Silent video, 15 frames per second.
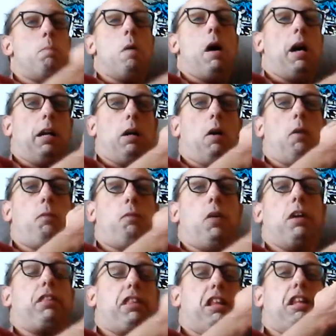Mario
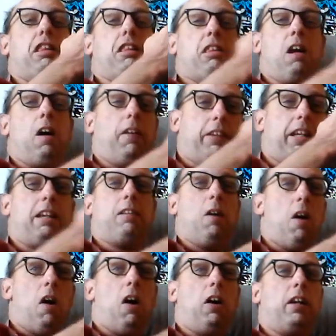vs. Donkey
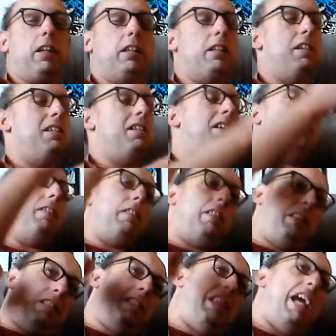Kong.
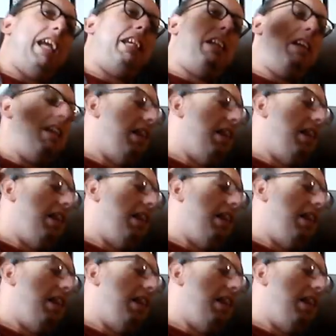Thank you,